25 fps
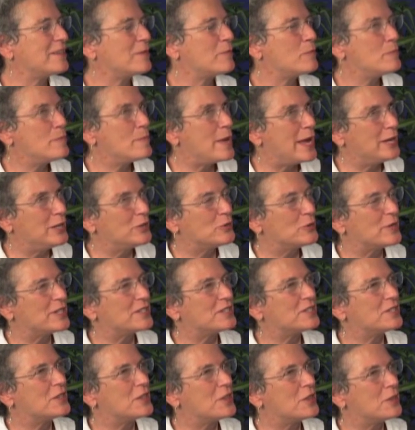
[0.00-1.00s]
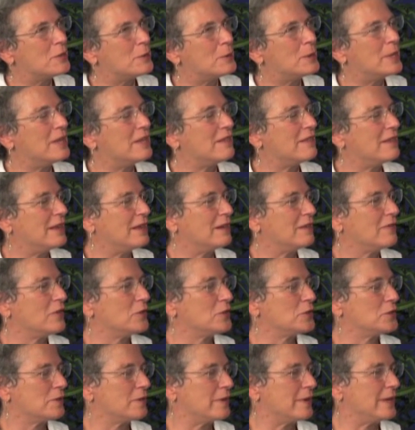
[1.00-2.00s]
Matrix 30th
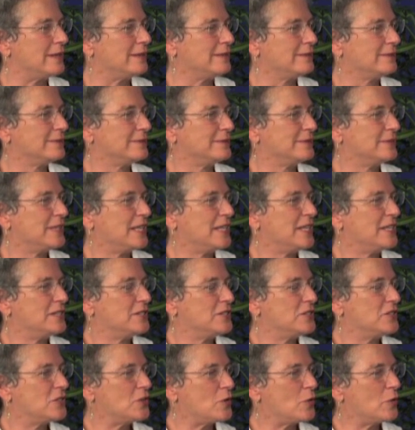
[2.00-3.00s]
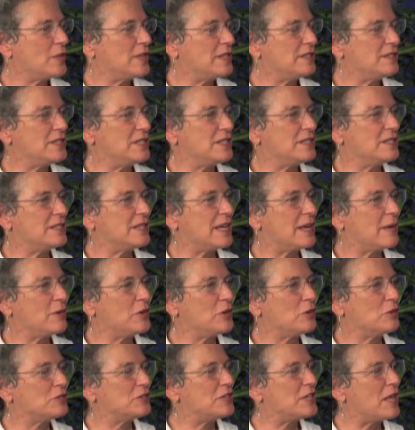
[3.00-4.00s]
anniversary. Yeah. So this is uh,
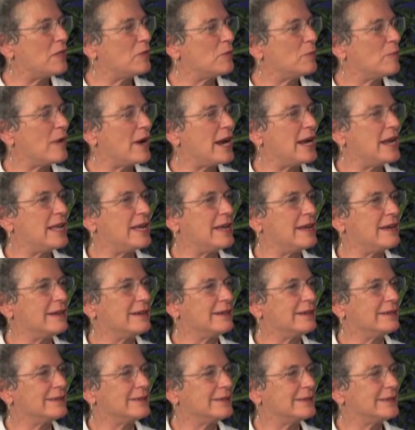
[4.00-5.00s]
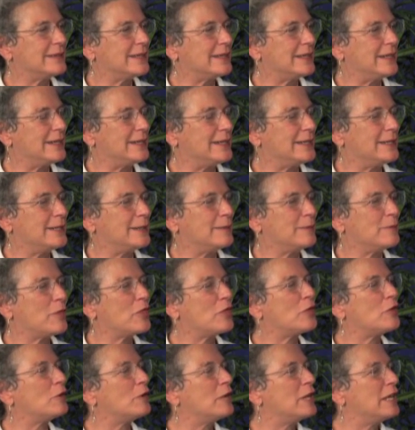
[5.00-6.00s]
you're celebrating uh,
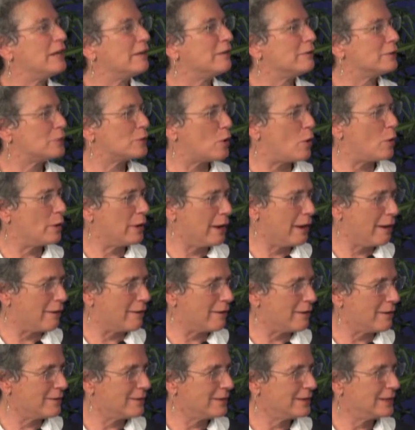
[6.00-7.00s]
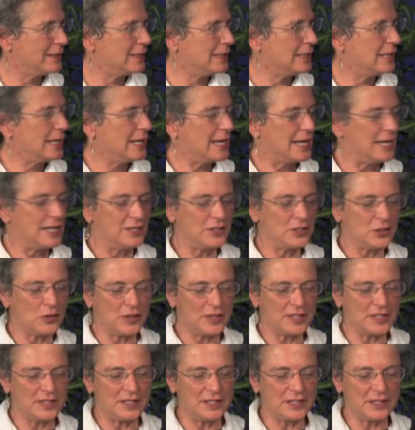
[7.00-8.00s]
30 years all year, yes. and so
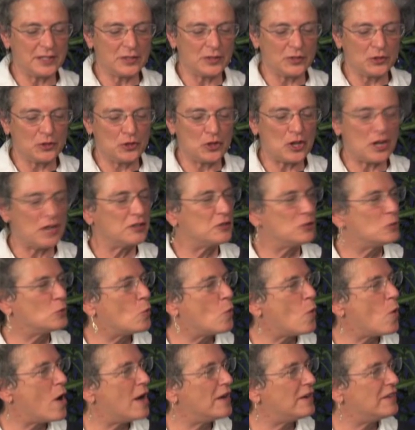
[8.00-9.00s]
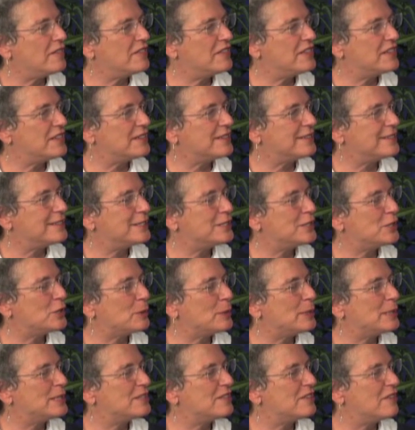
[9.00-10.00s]
this is just one of the
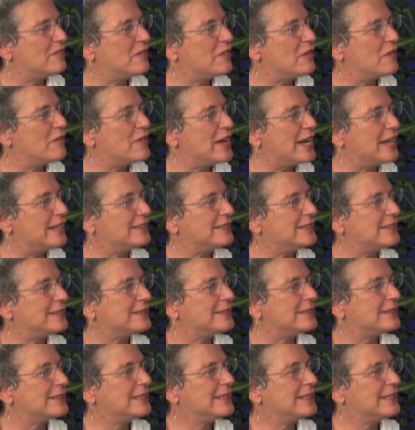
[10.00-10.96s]
series of events